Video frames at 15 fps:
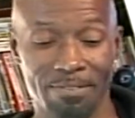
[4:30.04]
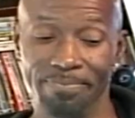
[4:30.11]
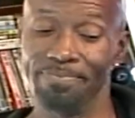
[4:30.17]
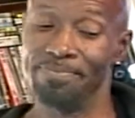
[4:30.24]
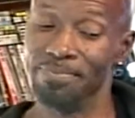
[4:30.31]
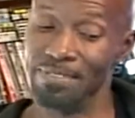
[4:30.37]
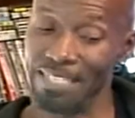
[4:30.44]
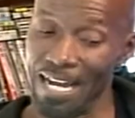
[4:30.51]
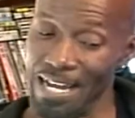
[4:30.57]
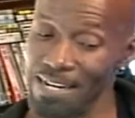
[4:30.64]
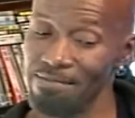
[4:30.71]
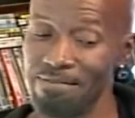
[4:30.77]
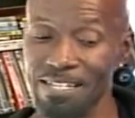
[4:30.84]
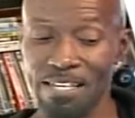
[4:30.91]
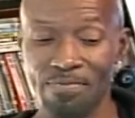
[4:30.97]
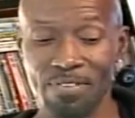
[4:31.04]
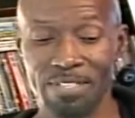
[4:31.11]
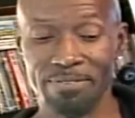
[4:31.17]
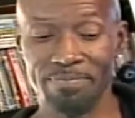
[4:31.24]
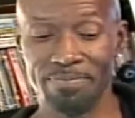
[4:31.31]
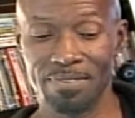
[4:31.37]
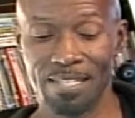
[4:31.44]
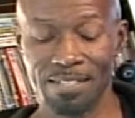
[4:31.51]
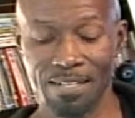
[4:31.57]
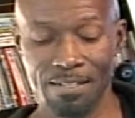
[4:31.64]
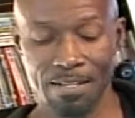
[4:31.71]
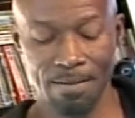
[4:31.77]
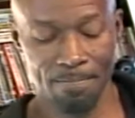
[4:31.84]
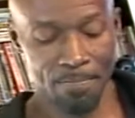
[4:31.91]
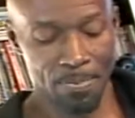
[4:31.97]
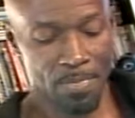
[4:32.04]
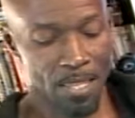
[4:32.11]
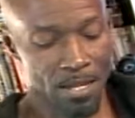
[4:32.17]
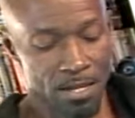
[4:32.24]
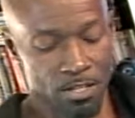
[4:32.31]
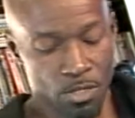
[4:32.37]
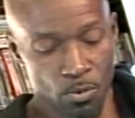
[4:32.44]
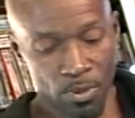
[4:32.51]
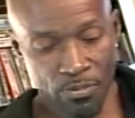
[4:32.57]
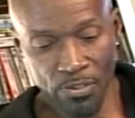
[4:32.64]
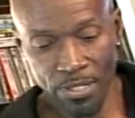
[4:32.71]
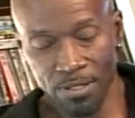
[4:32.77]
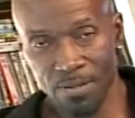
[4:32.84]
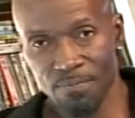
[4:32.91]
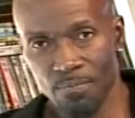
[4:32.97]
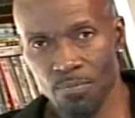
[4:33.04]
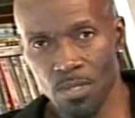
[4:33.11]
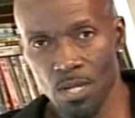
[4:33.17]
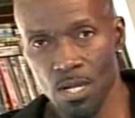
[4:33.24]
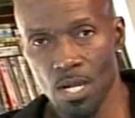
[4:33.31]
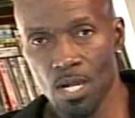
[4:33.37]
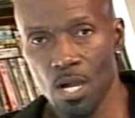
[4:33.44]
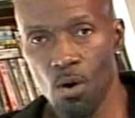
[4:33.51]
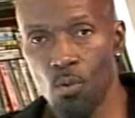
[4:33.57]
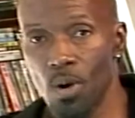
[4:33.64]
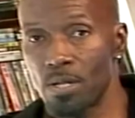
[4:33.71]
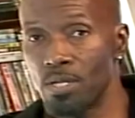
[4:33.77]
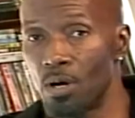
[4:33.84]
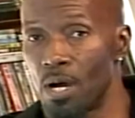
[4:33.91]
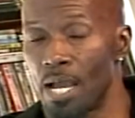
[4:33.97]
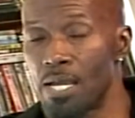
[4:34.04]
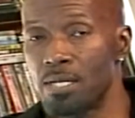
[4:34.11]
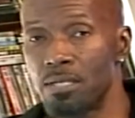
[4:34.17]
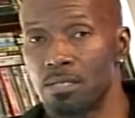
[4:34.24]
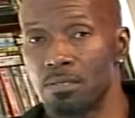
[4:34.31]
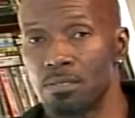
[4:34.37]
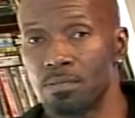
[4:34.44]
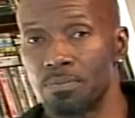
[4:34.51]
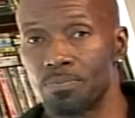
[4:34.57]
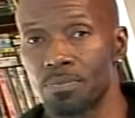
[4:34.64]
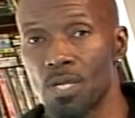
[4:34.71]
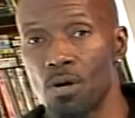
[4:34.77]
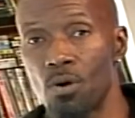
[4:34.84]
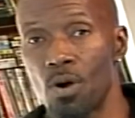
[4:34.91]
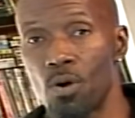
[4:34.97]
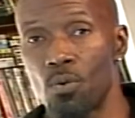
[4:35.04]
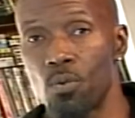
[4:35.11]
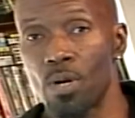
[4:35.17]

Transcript: Not even... You would thinking that they would be stand out, to be